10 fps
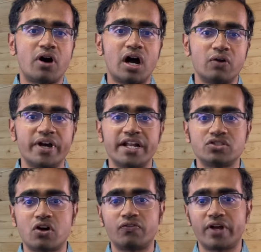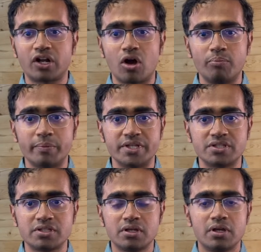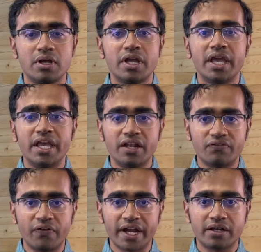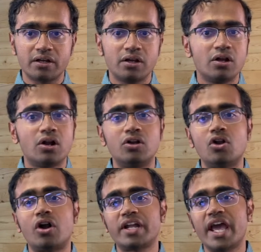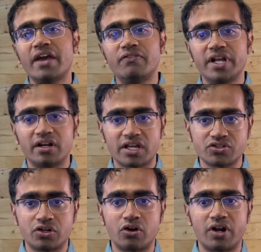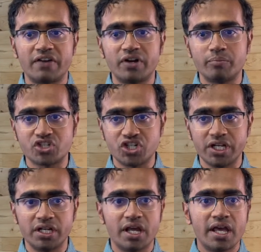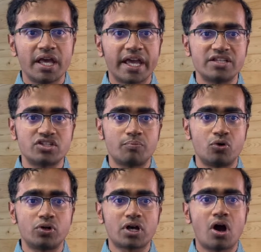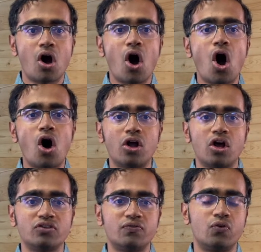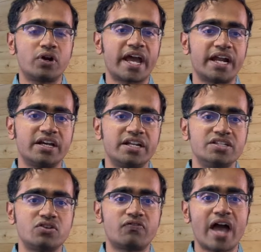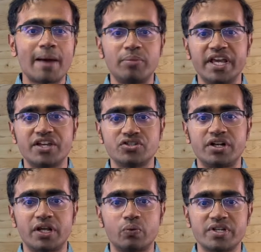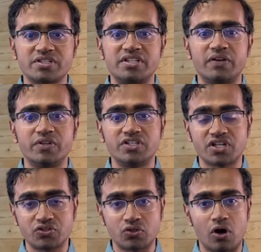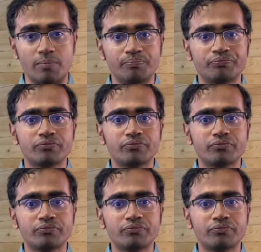hardware and software complements. In effect, not every cluster or every machine can support all of the four categories of application requests that we just saw.